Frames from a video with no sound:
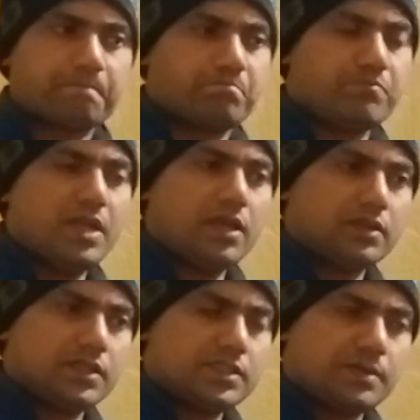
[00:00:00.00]

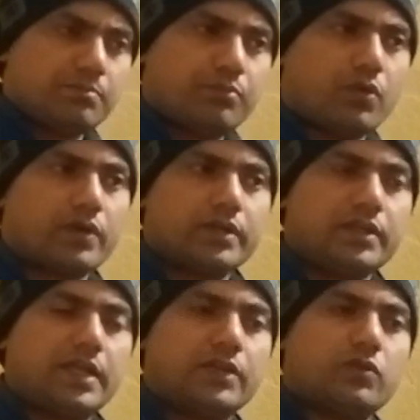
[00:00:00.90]
make this
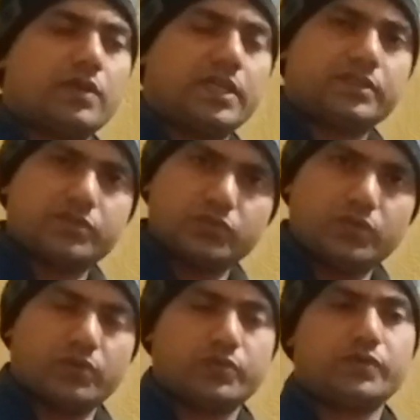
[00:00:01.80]
important that organizations
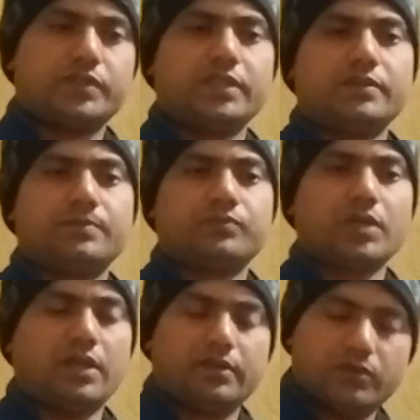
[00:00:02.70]
should also change
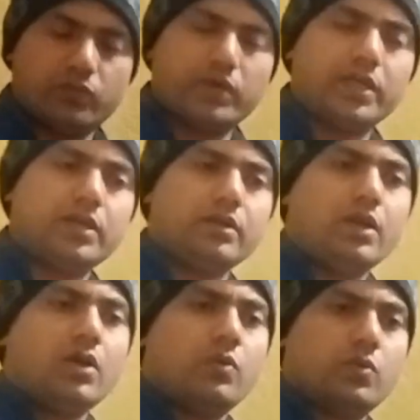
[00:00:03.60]
and the way
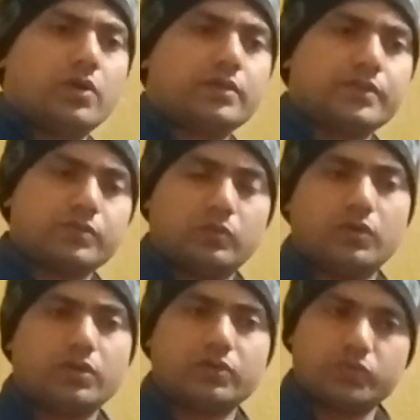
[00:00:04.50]
workers
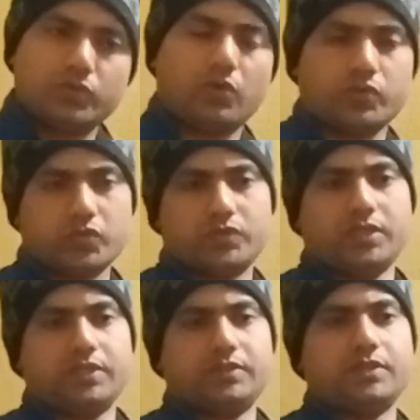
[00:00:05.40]
work should also
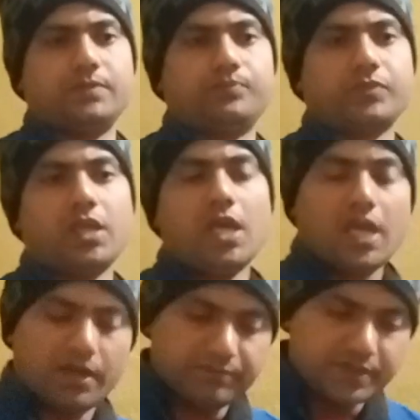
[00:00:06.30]
change.
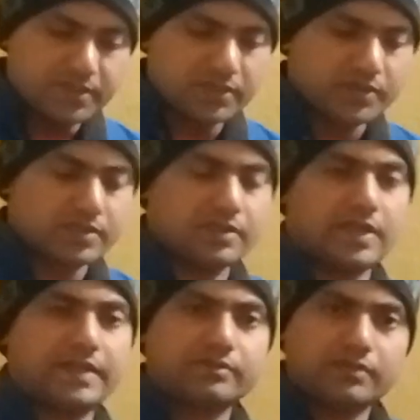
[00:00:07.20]
If this
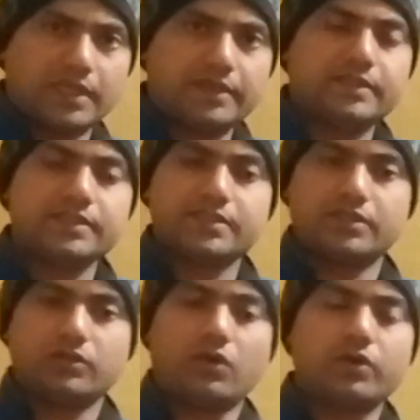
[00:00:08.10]
rationality
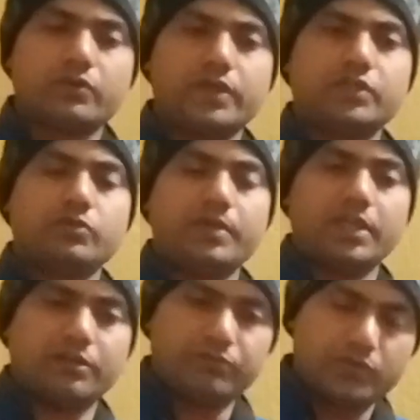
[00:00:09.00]
is not going to be
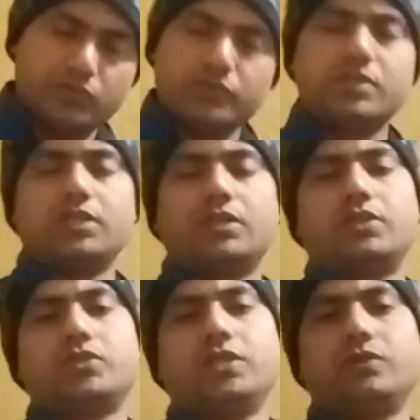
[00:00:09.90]
infused in
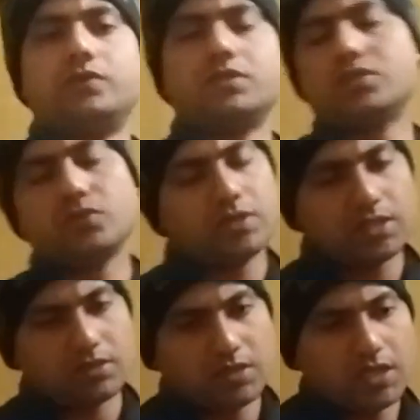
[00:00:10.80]
the trade union, so
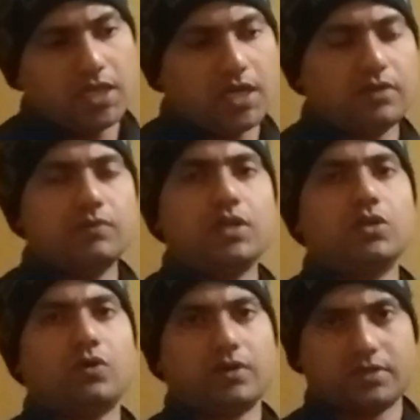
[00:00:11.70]
then it will
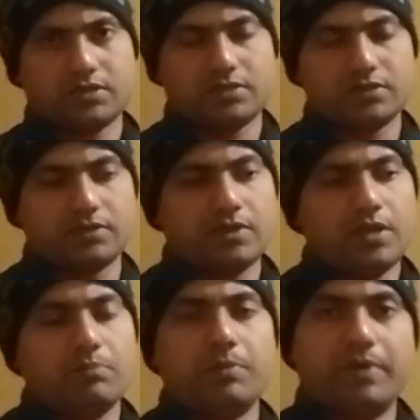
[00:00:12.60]
not
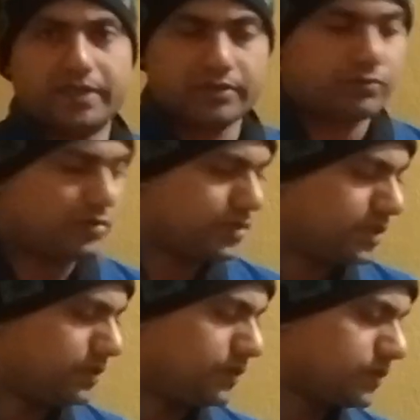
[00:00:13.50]
be better for trade